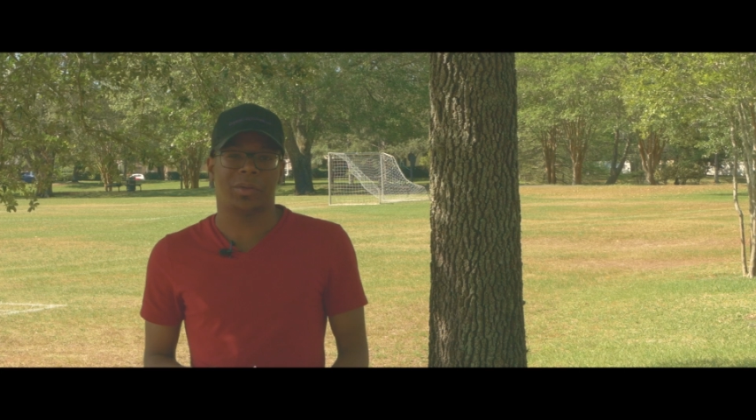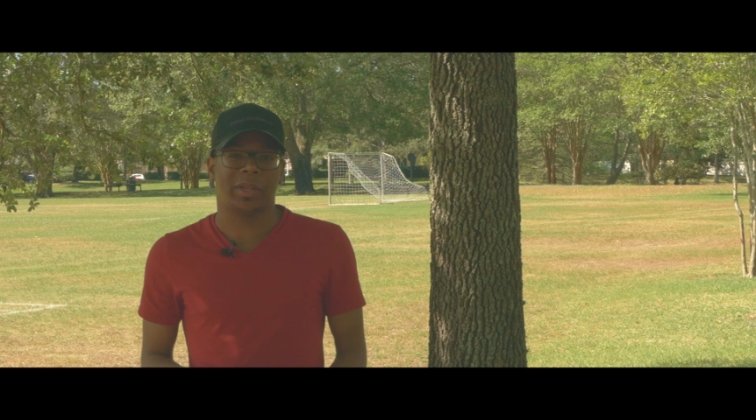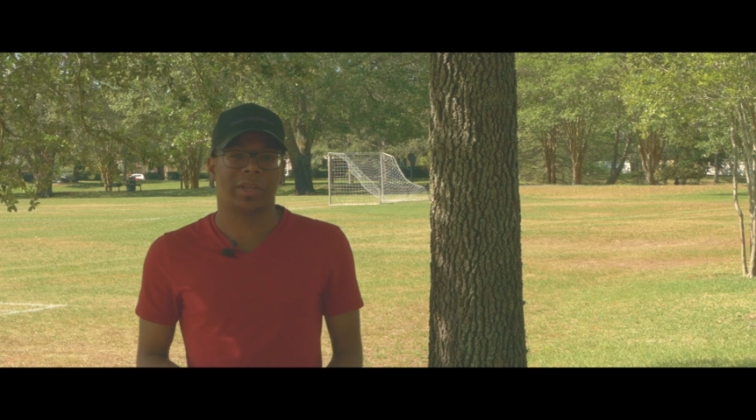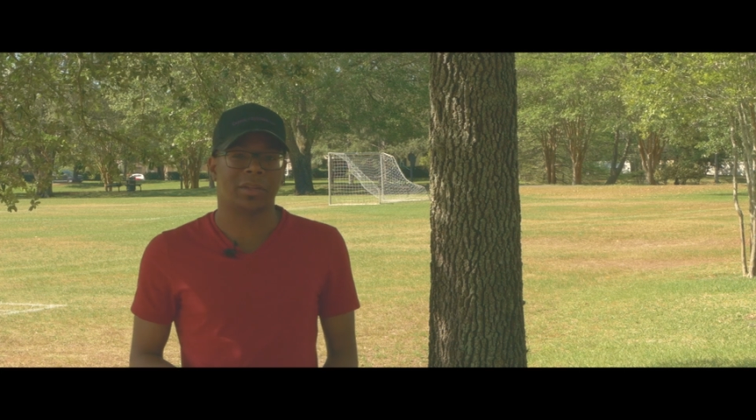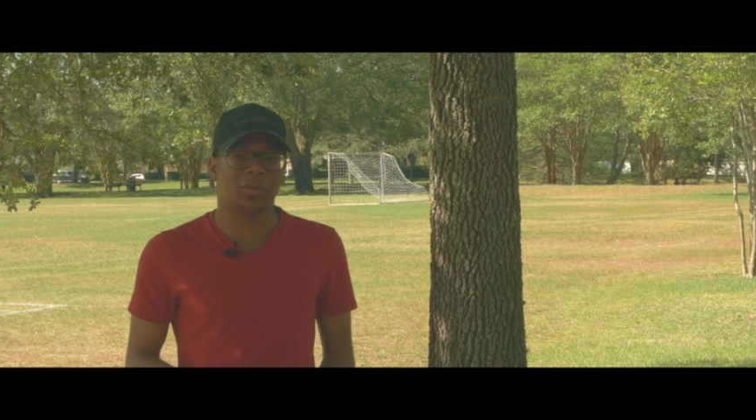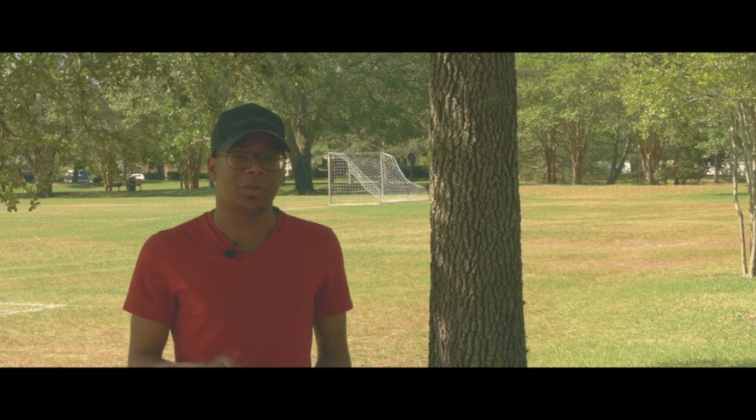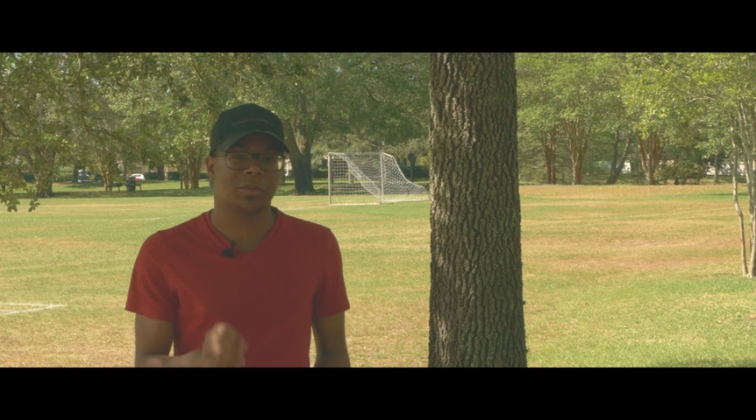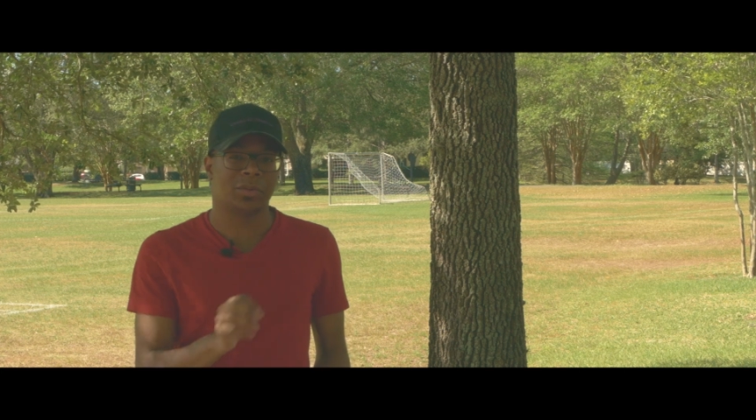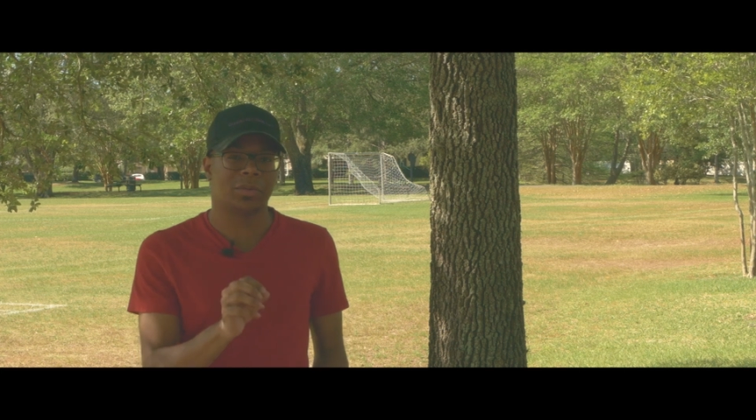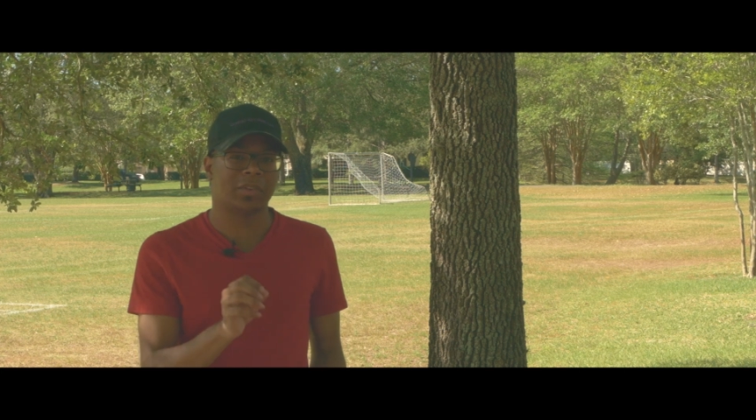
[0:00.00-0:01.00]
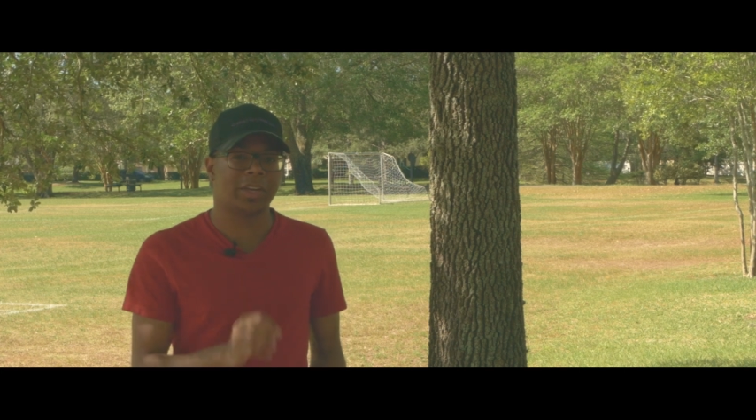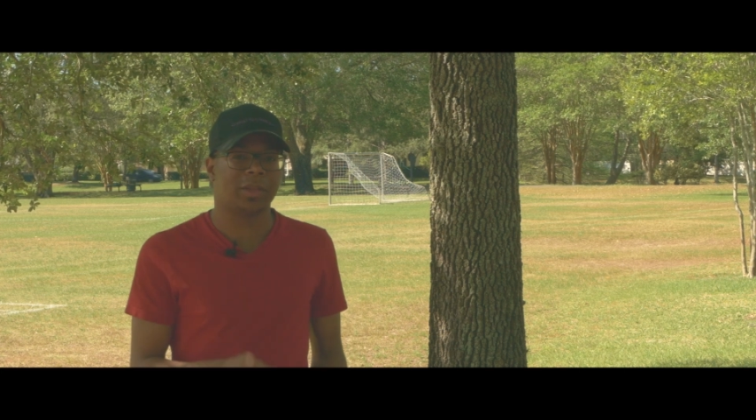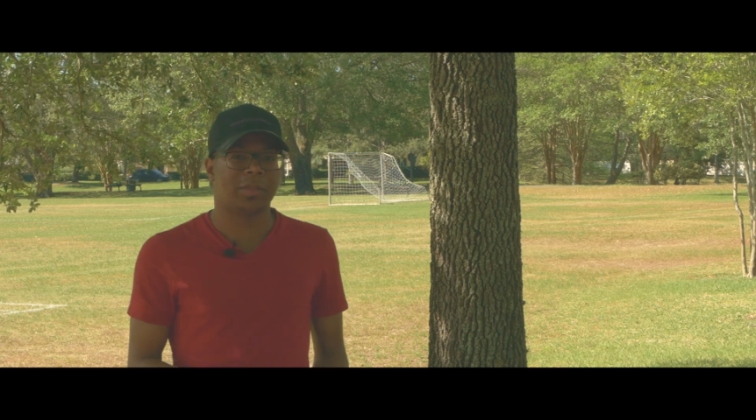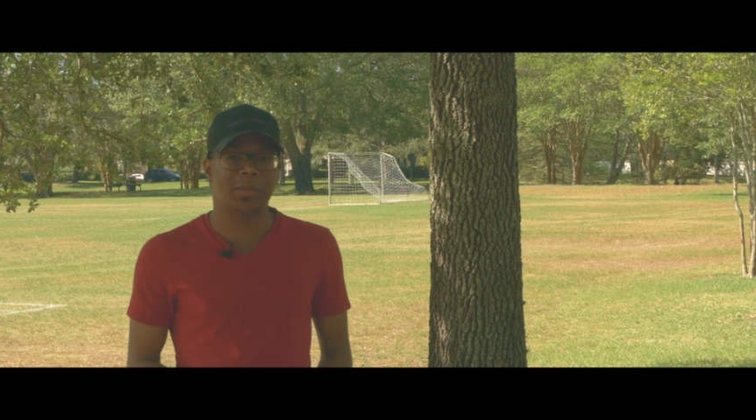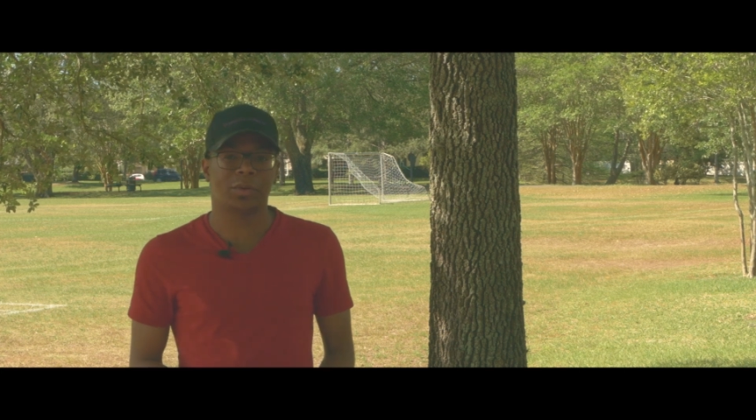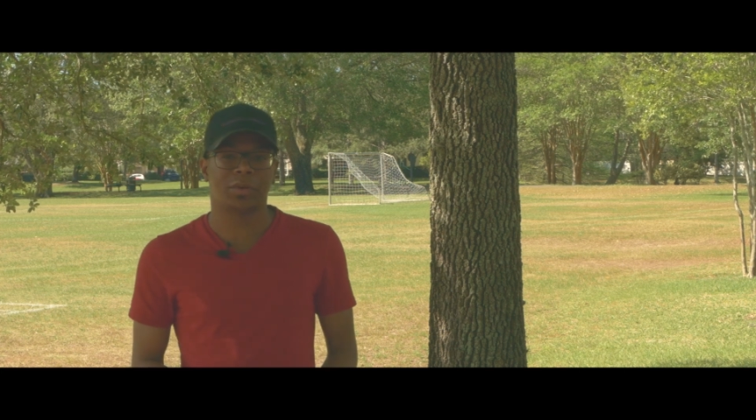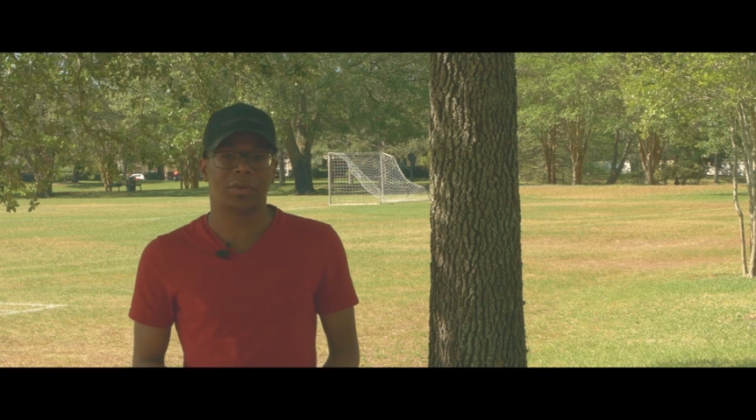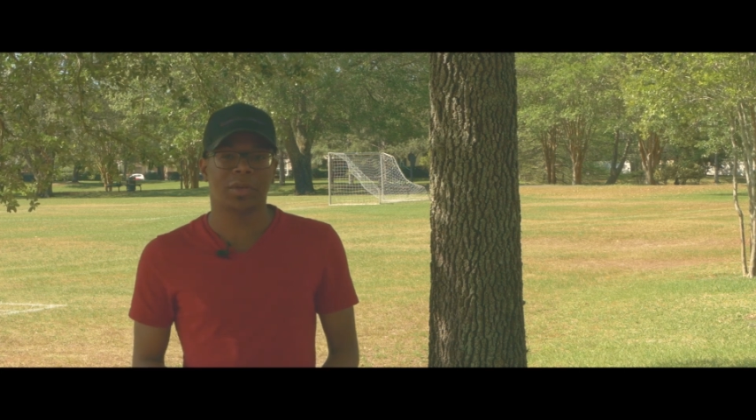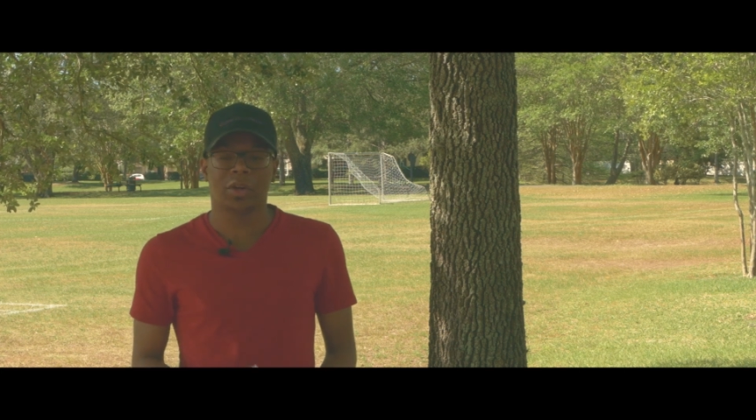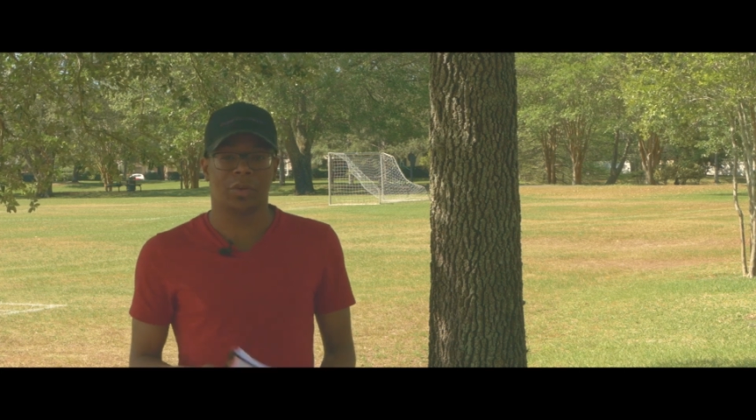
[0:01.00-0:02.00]
like little tiny
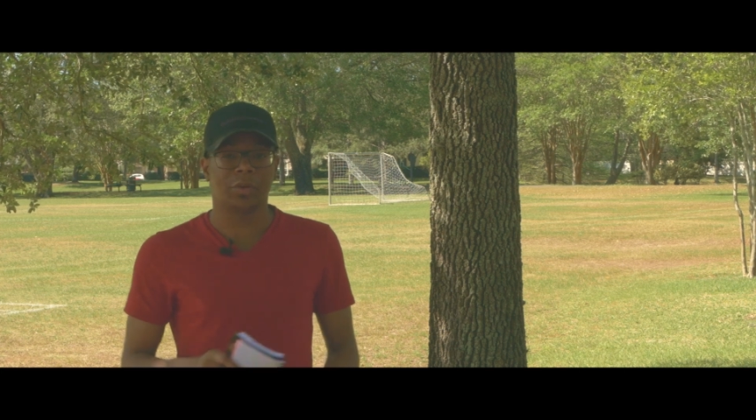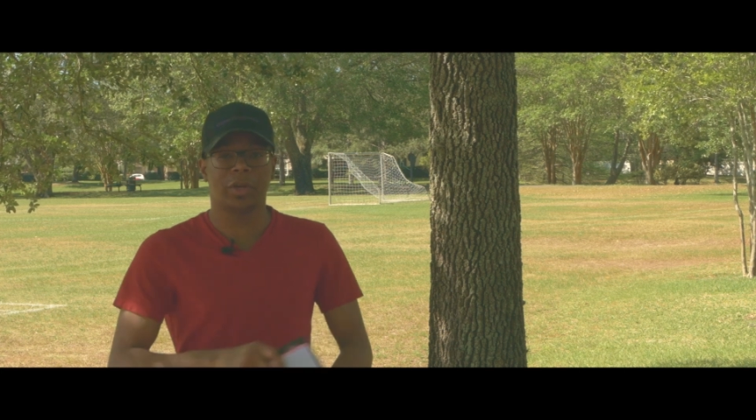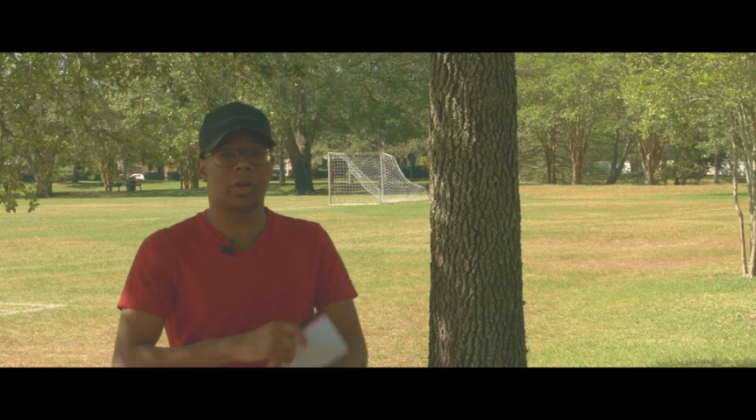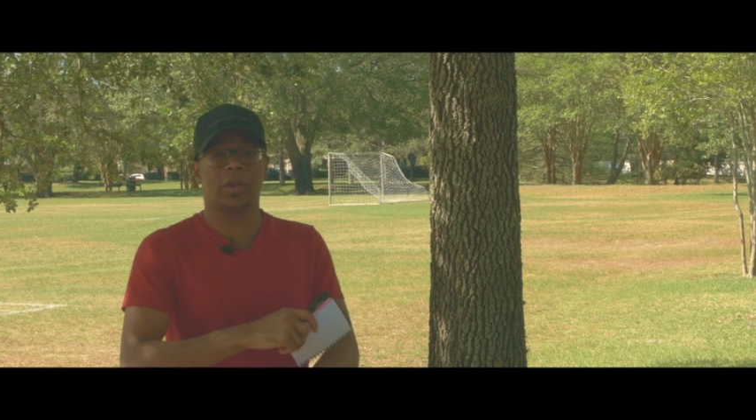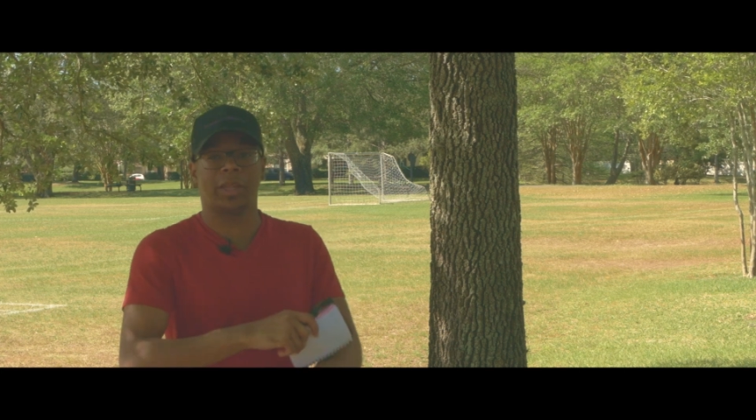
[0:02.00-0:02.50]
people, or you can go